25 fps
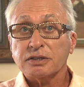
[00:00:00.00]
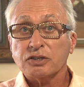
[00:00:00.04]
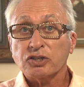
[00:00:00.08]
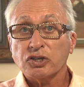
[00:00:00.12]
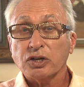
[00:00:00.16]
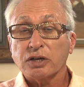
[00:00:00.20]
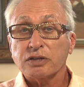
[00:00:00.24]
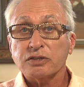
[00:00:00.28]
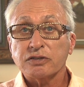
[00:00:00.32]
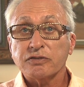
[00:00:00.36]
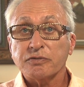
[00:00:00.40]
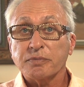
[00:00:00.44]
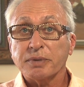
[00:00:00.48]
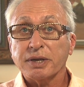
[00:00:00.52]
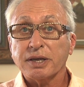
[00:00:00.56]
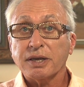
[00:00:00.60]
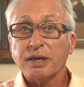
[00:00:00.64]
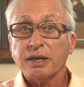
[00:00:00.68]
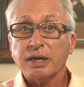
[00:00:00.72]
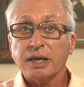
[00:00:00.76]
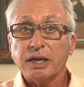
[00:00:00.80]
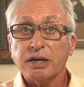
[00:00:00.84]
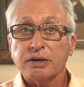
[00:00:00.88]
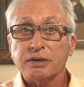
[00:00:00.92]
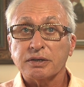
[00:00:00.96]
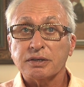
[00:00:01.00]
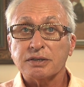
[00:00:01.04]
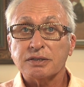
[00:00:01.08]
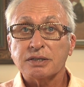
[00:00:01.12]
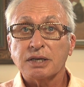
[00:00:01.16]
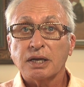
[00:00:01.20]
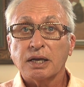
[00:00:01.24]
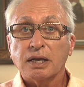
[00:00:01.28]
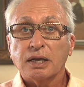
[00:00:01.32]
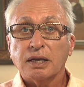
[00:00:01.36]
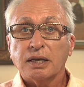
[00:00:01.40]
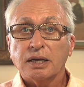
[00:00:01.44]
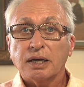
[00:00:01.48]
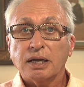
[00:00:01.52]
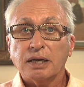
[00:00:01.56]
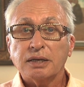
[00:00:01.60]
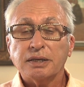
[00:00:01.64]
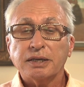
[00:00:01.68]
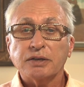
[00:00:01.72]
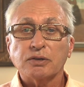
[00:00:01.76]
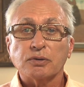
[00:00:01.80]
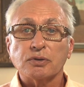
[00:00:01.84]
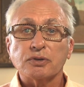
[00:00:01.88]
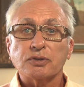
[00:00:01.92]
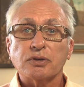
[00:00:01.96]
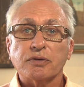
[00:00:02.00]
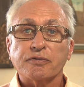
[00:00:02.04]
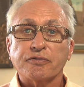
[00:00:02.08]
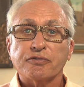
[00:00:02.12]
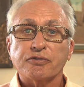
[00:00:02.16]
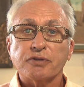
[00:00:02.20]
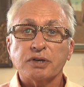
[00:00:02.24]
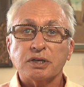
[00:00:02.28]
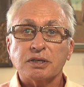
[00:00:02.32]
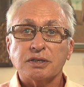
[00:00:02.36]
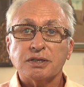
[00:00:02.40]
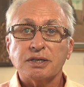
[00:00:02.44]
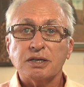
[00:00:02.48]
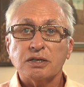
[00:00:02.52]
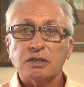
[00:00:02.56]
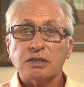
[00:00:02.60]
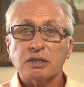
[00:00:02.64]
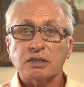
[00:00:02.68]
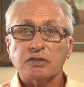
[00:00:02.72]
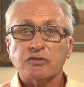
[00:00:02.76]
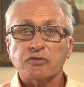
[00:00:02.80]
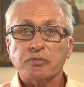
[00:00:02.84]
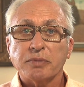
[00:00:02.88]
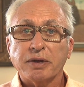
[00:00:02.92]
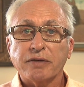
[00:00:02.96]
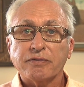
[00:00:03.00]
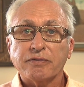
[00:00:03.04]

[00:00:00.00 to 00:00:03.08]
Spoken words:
the chance of making errors, and they also freed teachers from